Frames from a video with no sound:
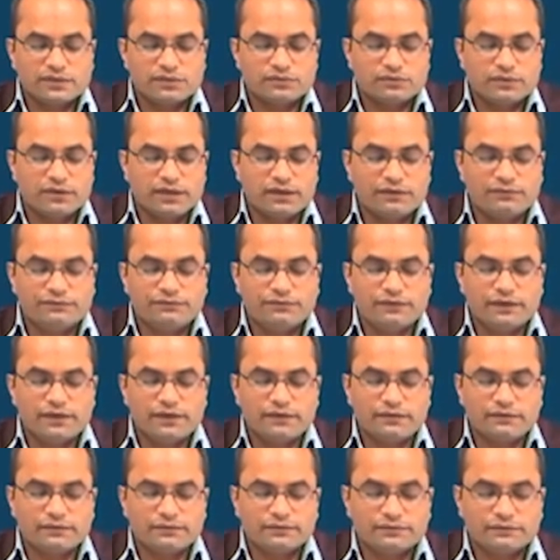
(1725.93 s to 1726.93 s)
So,
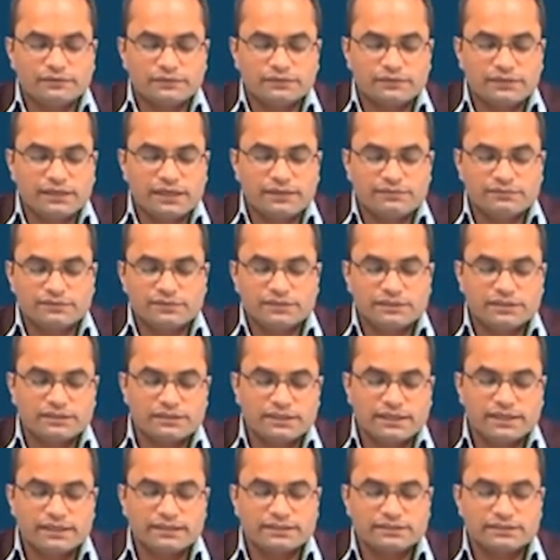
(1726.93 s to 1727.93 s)
alpha times
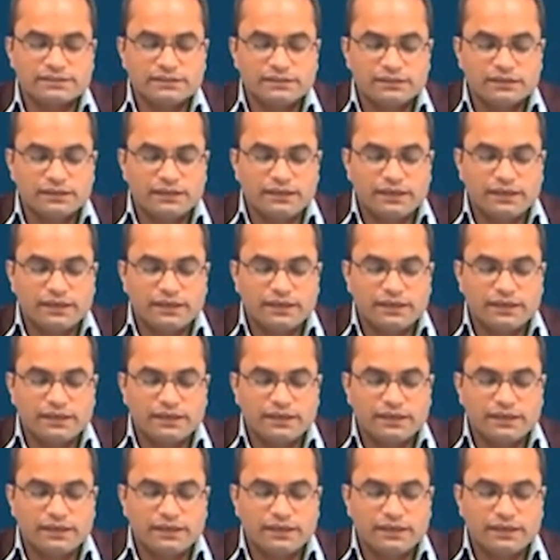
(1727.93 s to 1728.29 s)
this x